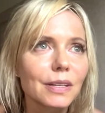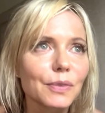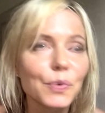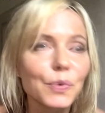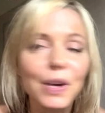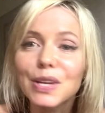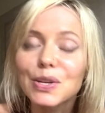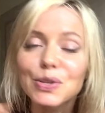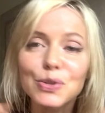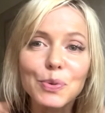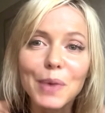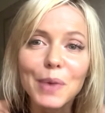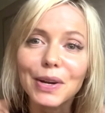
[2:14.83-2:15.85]
What can you
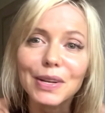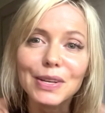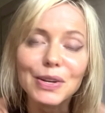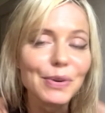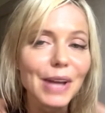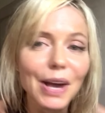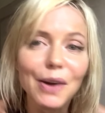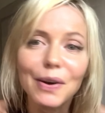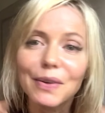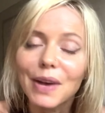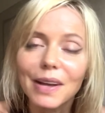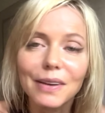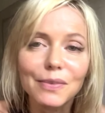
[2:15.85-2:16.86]
do about it? Now
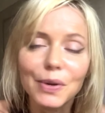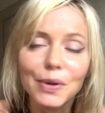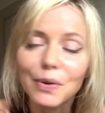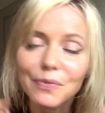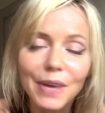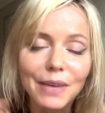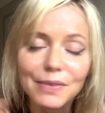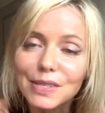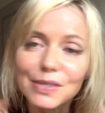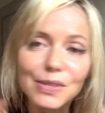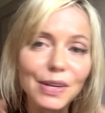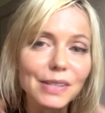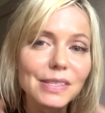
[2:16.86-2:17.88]
I don't know, 5 or
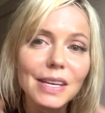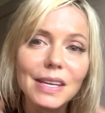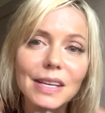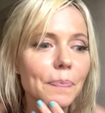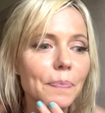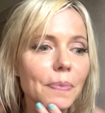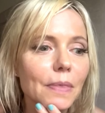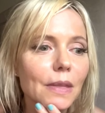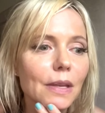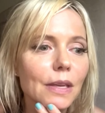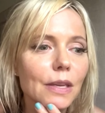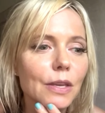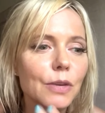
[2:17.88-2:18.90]
6 songs in,
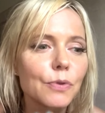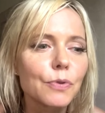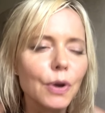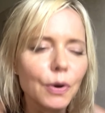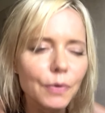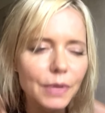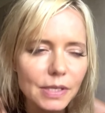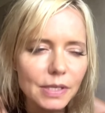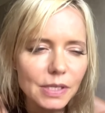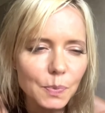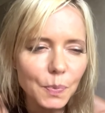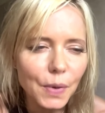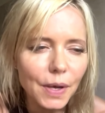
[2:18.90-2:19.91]

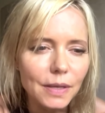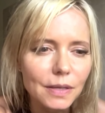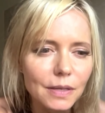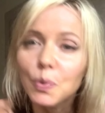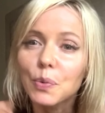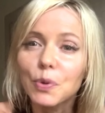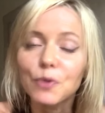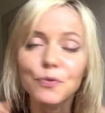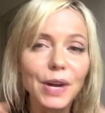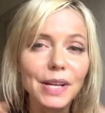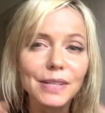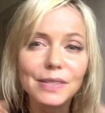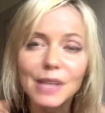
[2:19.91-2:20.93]
this, but we were
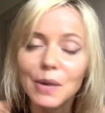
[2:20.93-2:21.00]
friends.